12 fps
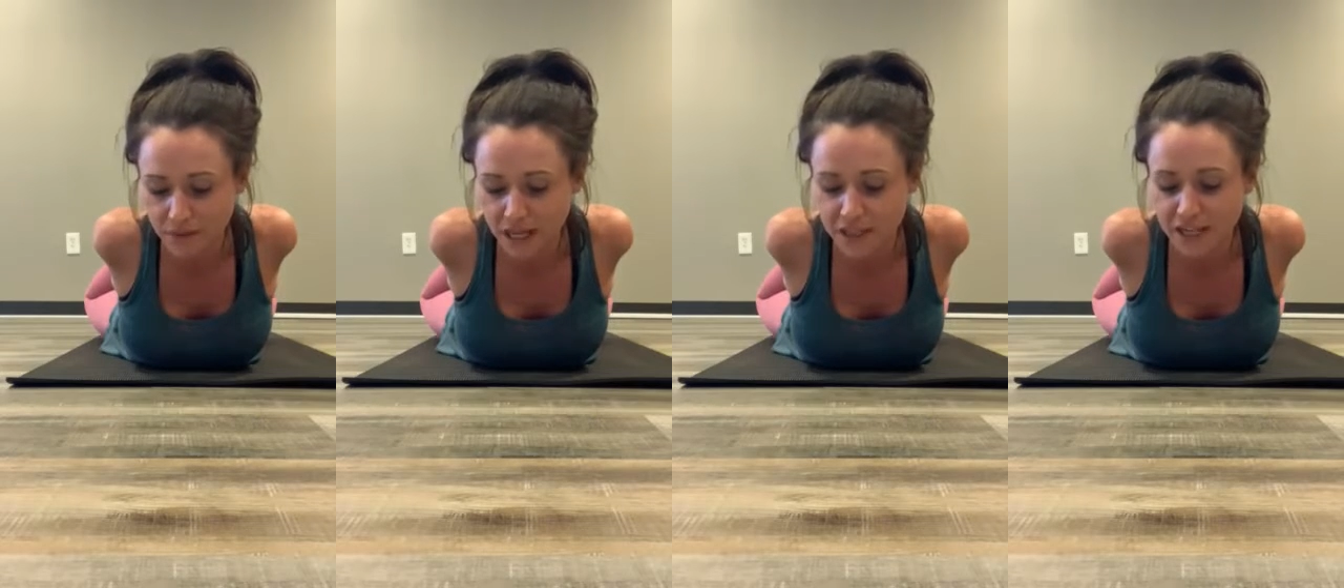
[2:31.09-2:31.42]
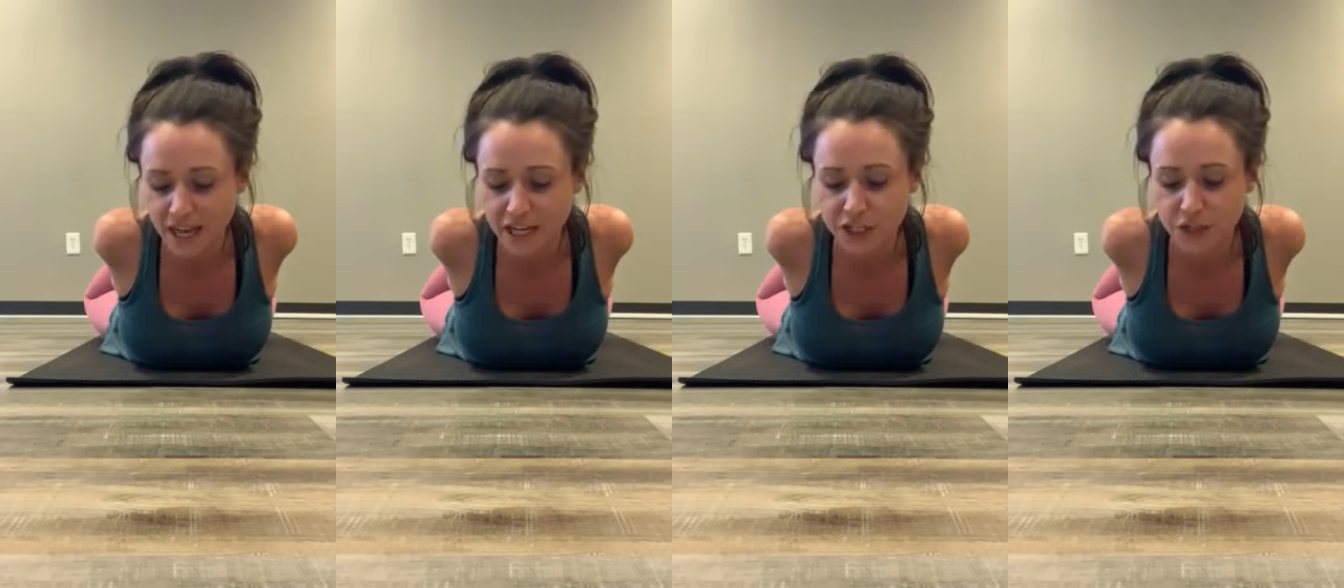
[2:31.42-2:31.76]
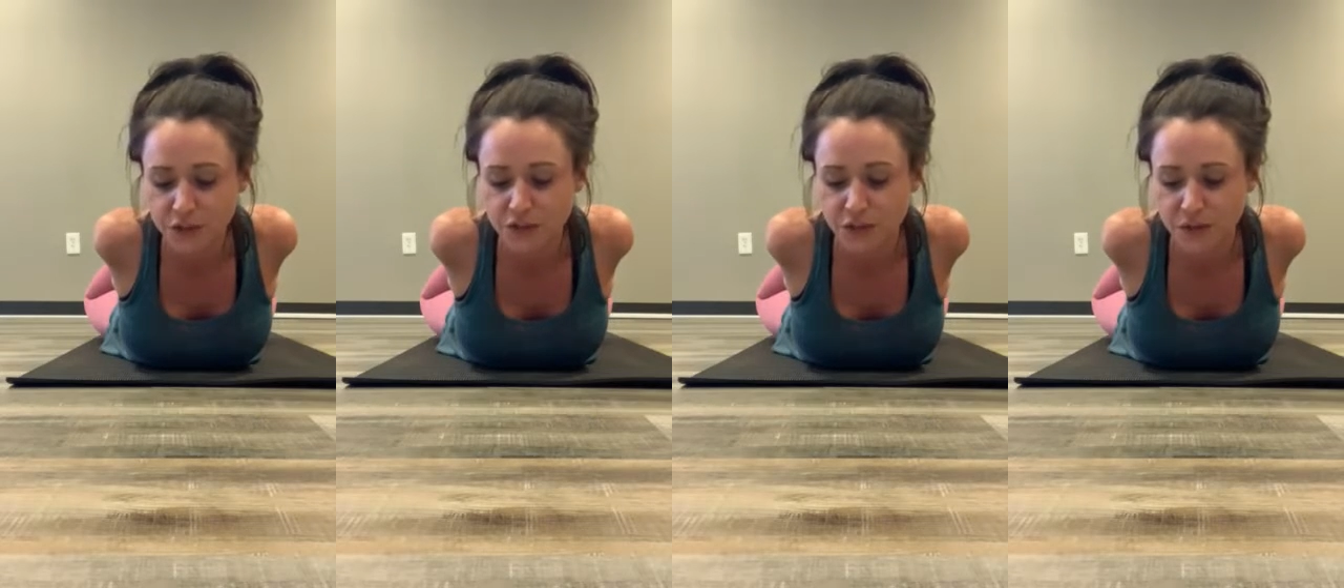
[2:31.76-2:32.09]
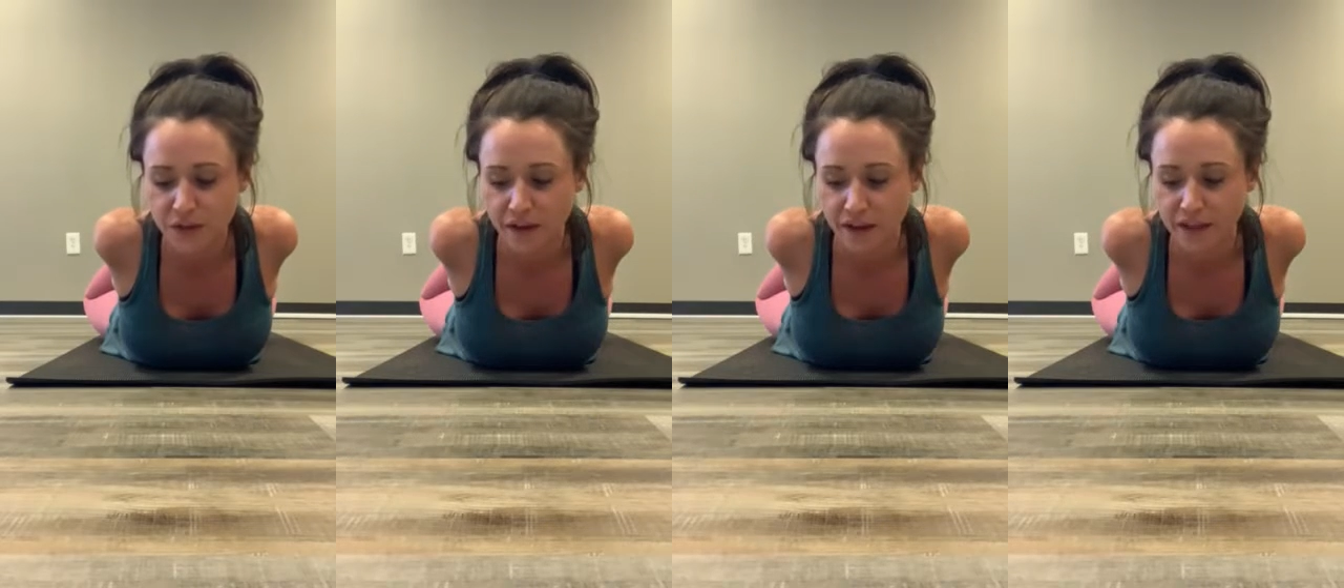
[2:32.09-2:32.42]
And then as you do
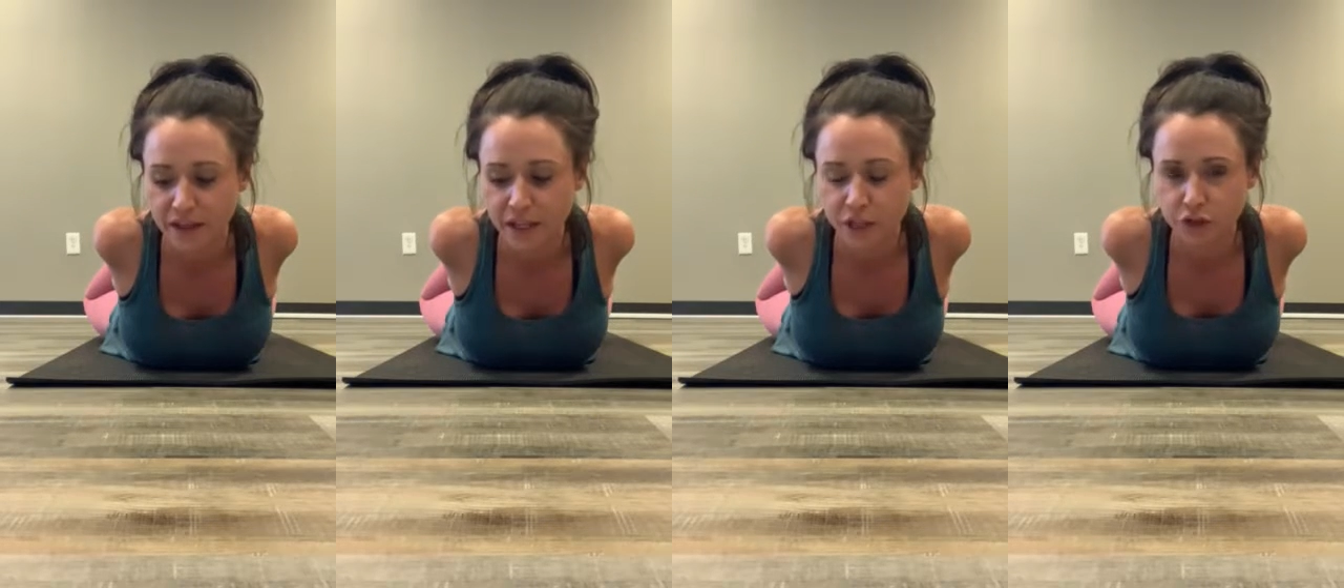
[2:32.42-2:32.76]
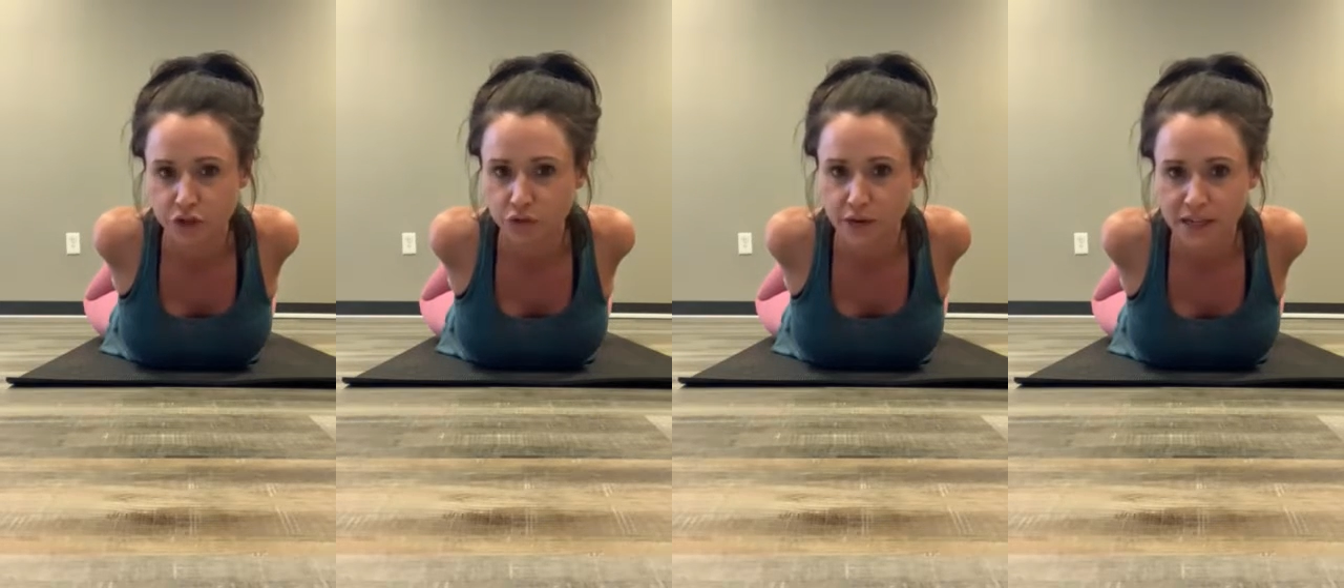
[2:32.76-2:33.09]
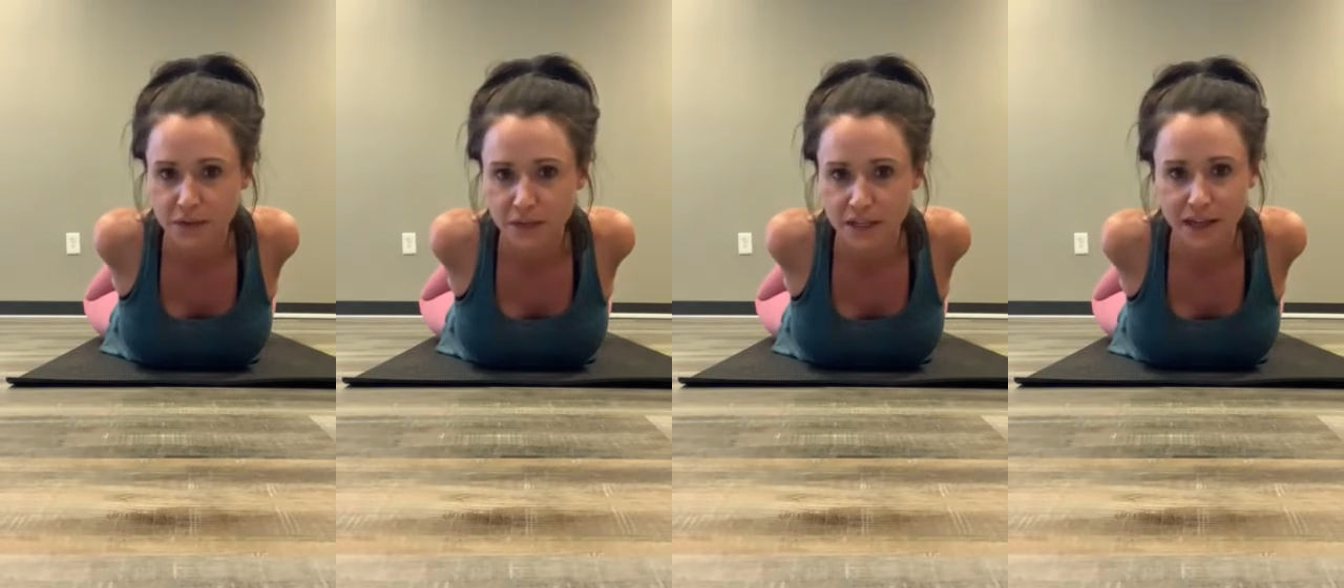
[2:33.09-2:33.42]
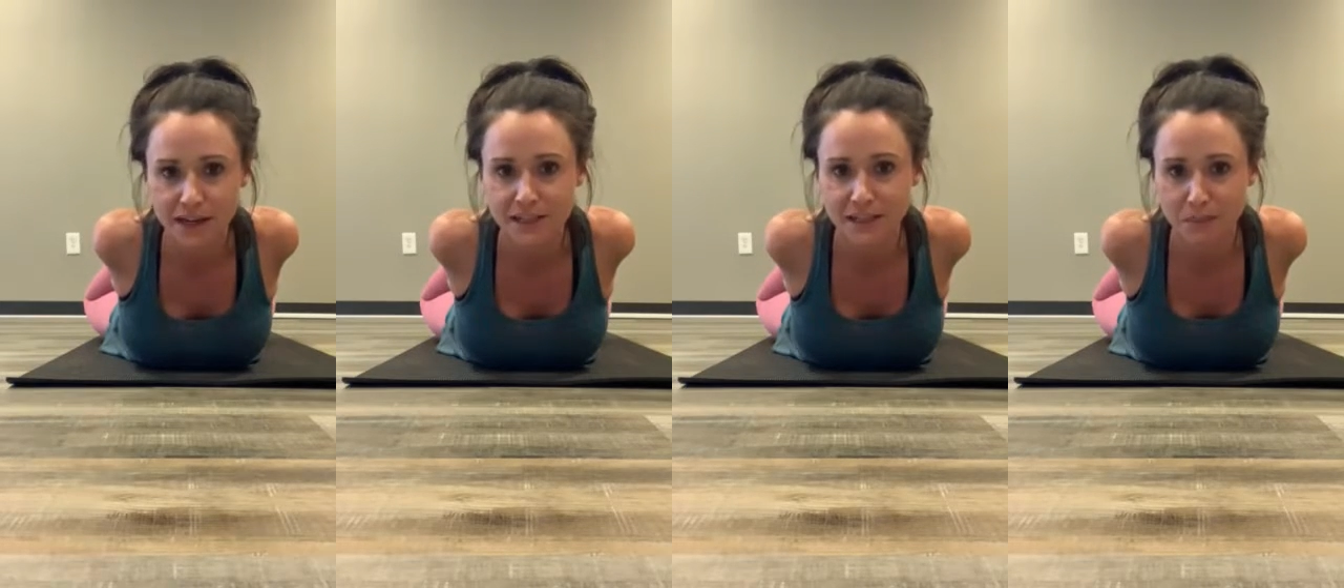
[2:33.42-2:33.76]
that, try to
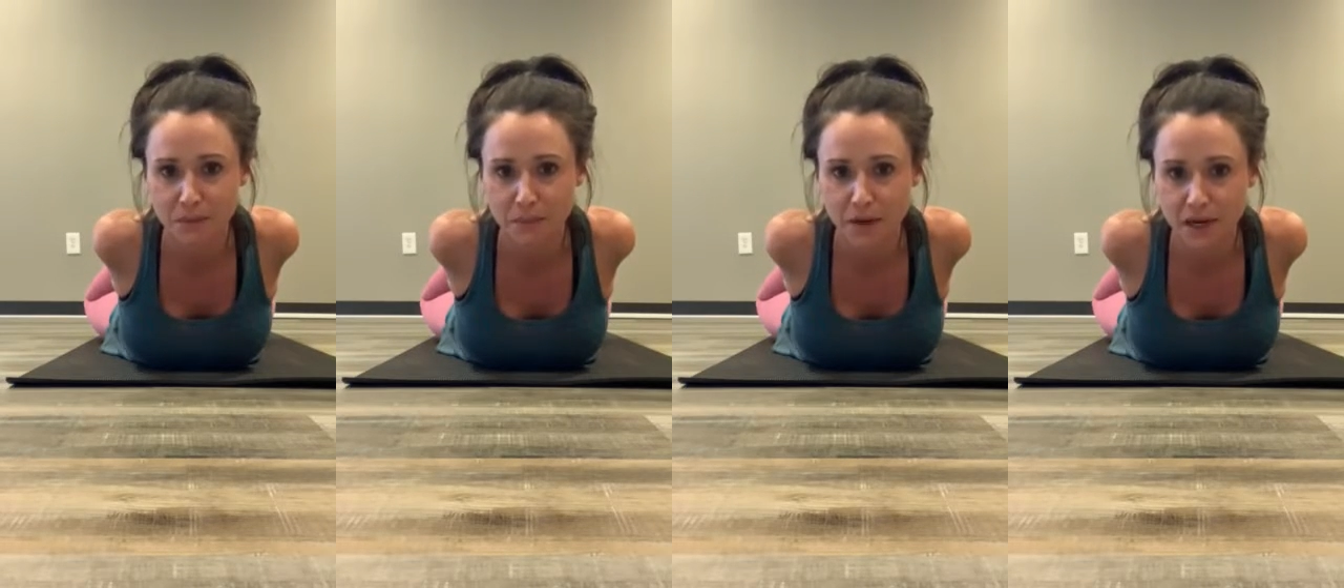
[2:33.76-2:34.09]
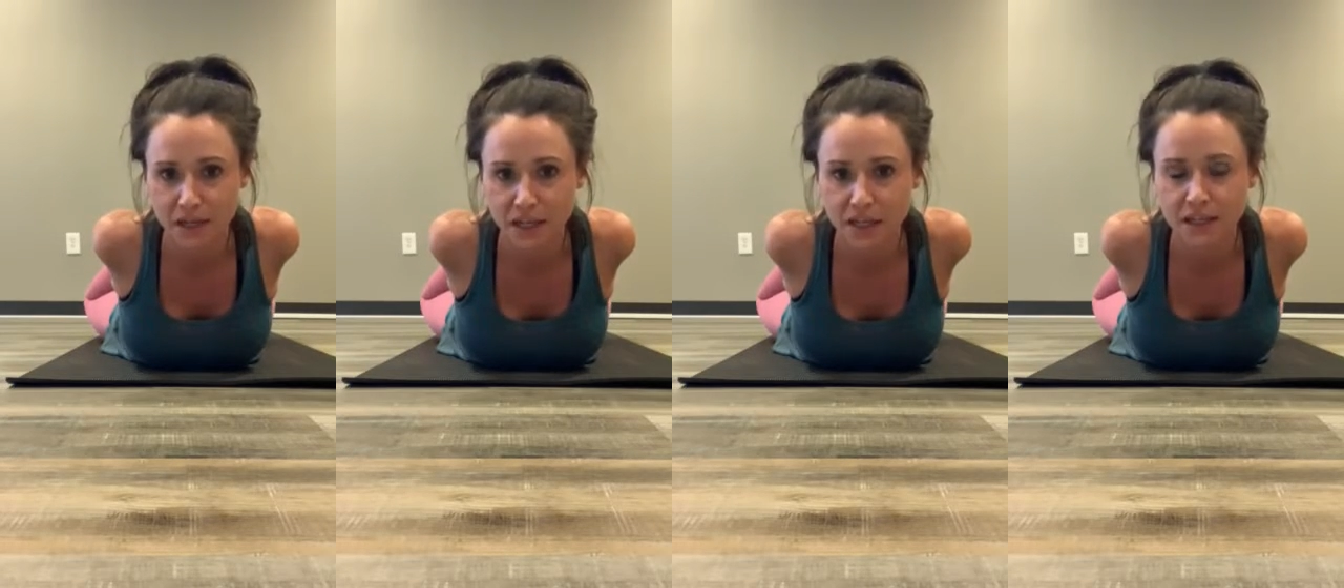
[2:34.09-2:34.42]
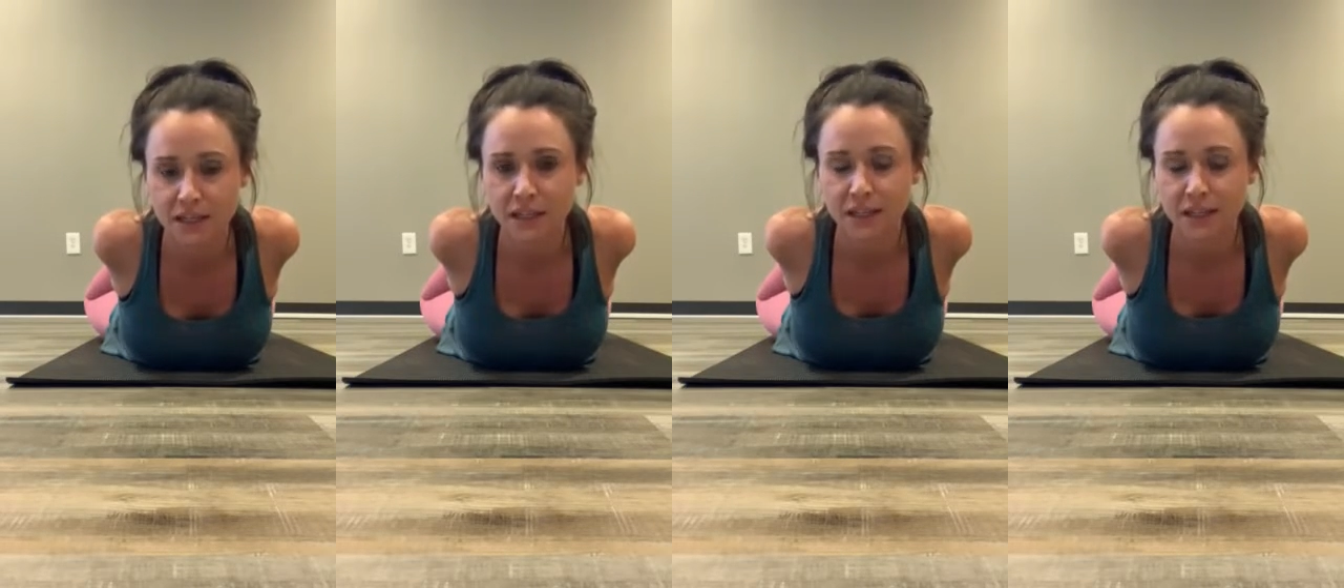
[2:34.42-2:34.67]
relax the upper body,